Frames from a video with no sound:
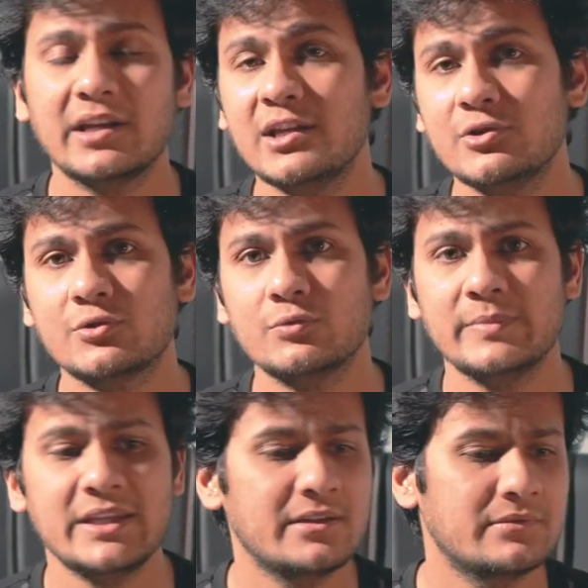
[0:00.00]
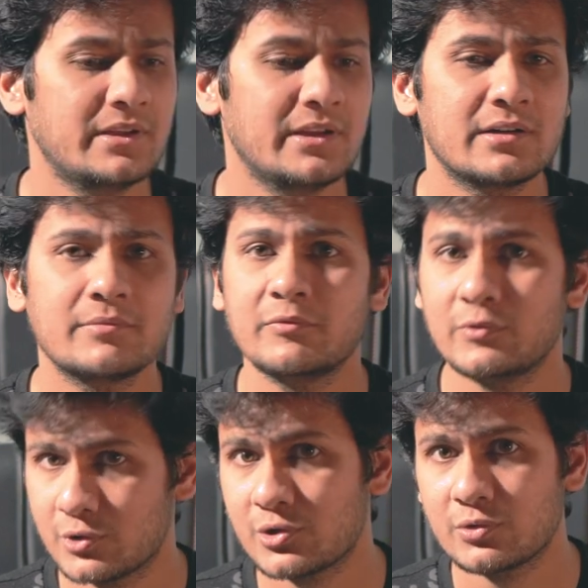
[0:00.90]
into 2, meaning there
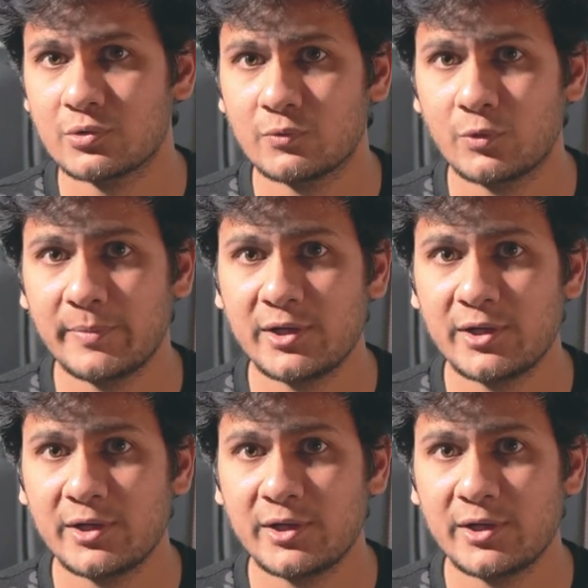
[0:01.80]
would